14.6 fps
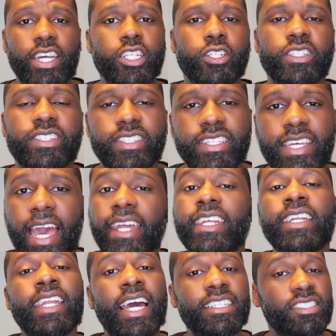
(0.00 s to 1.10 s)
As you can see, I
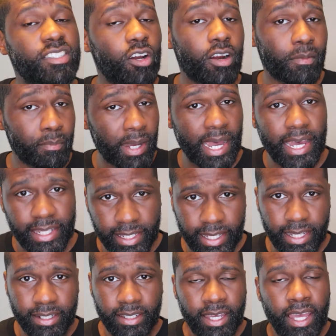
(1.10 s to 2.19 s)
did not start mine
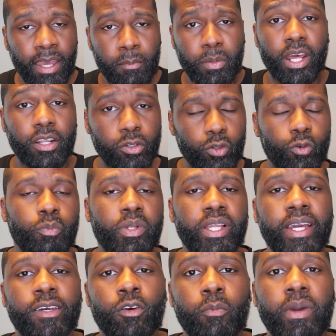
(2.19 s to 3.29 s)
yet, but I do
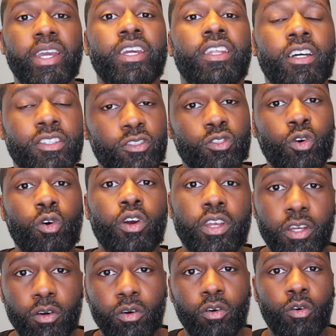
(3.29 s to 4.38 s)
plan on making a
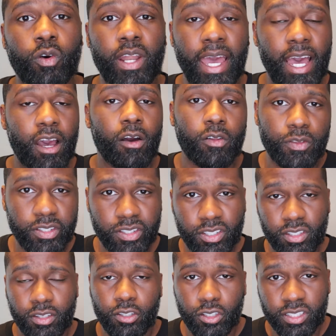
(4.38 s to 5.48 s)
tutorial on how
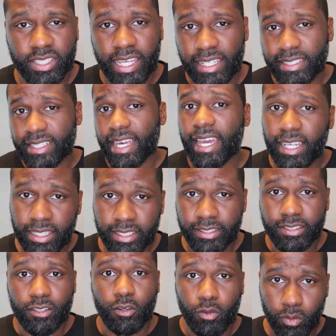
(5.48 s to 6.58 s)
this looks exactly.
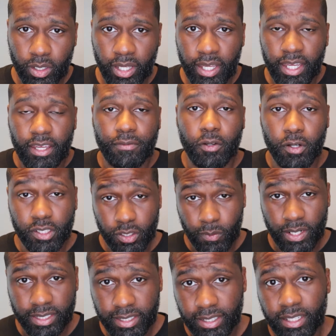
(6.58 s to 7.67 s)
So if you're
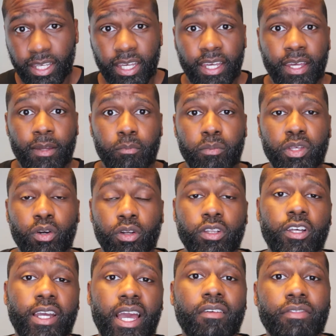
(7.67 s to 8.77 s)
interested, be on the
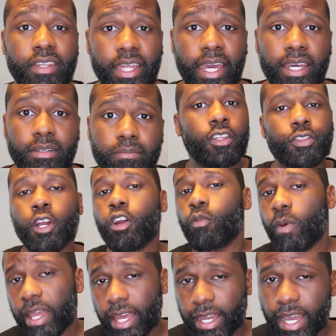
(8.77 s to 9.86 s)
lookout for that. The
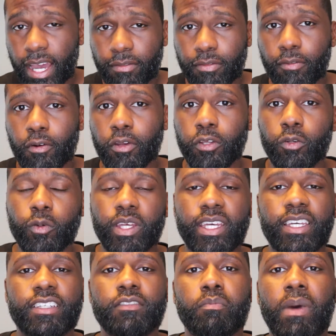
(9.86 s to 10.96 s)
third way I got for you
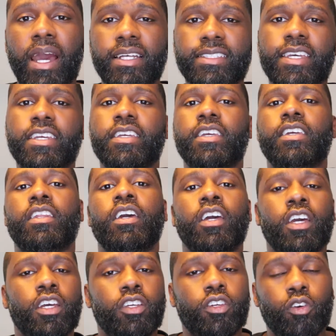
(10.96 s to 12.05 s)
is by taking
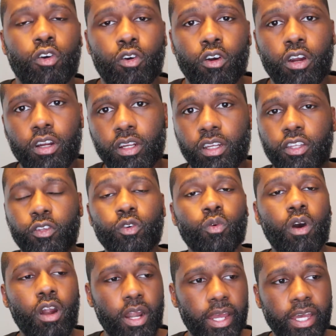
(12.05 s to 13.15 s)
your
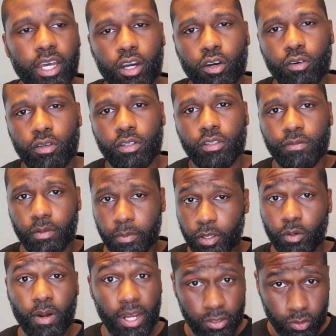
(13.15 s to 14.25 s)
URL from
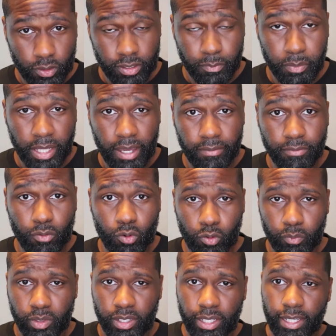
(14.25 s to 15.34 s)
your crowdsourcing
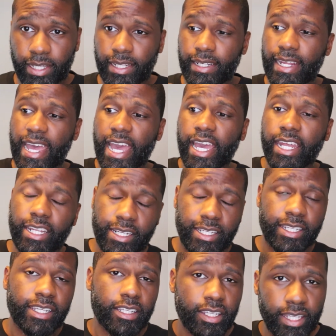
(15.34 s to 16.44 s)
platform and then adding
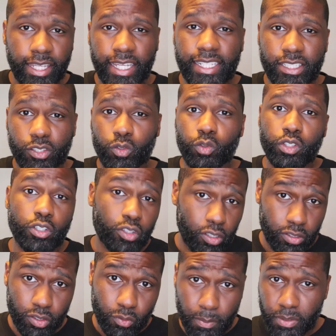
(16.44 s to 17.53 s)
it into your
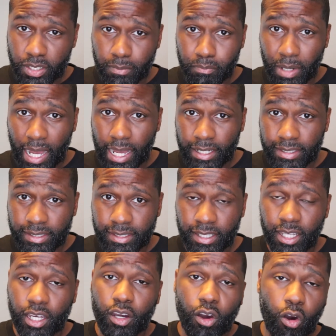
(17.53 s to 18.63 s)
description box
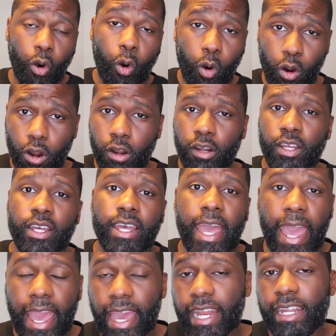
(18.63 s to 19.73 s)
or
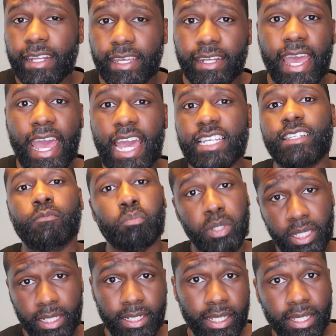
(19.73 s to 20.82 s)
add it as a
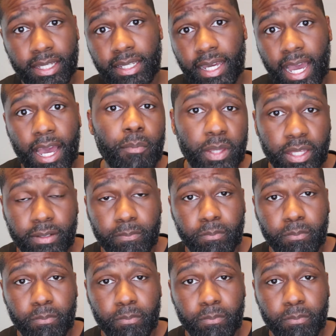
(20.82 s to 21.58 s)
pinned comment,